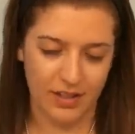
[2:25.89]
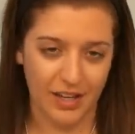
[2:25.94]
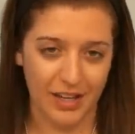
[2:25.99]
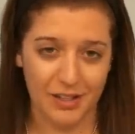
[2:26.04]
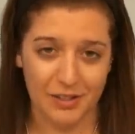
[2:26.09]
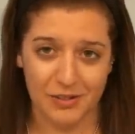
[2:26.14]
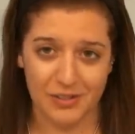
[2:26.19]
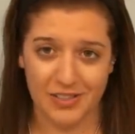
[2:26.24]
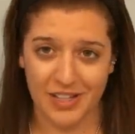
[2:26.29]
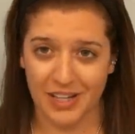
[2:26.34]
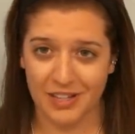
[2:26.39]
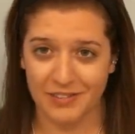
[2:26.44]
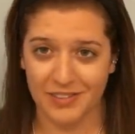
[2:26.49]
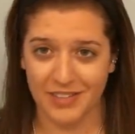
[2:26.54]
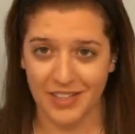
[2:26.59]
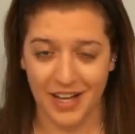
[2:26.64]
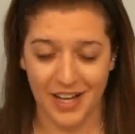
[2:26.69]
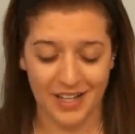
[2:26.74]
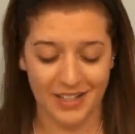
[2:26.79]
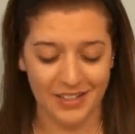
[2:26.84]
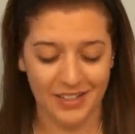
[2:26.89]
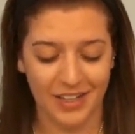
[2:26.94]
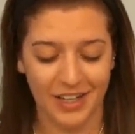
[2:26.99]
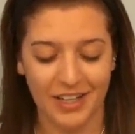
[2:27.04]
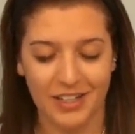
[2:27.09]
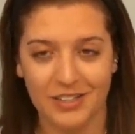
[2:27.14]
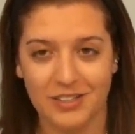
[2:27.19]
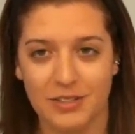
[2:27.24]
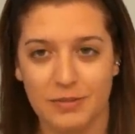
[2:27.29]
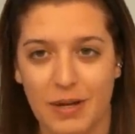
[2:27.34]
I use kind of a lot.
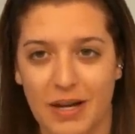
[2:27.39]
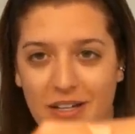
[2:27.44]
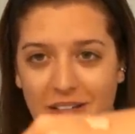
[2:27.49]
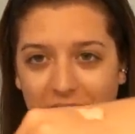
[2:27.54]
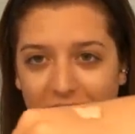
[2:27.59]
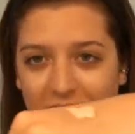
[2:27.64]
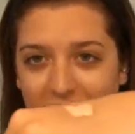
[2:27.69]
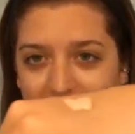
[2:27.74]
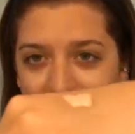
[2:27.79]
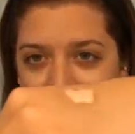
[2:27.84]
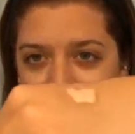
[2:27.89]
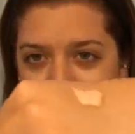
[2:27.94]
I use about like